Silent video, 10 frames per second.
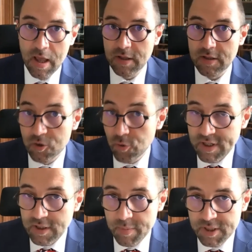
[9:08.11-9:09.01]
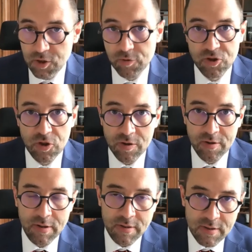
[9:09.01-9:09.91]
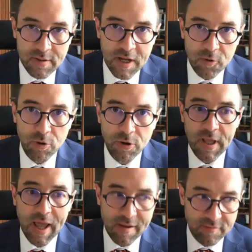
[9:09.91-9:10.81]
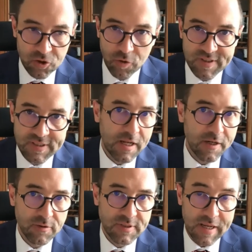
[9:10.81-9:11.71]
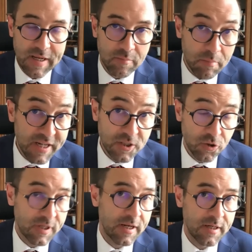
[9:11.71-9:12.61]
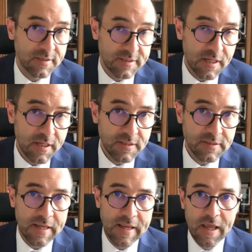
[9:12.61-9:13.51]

The Trade Commissioners Network have service centers in major Canadian cities.